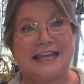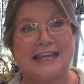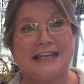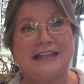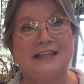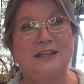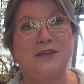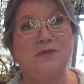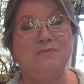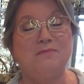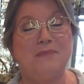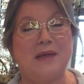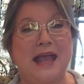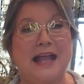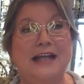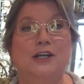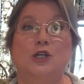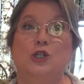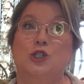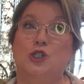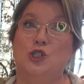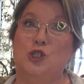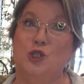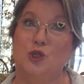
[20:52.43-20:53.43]
Ethan
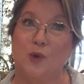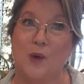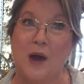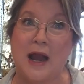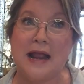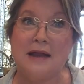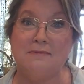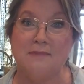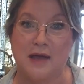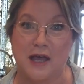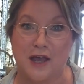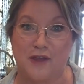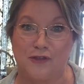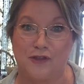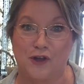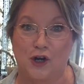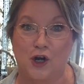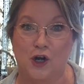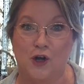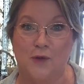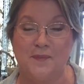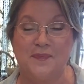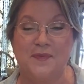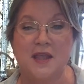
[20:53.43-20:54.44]
Becker's
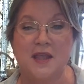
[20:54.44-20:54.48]
grandmother.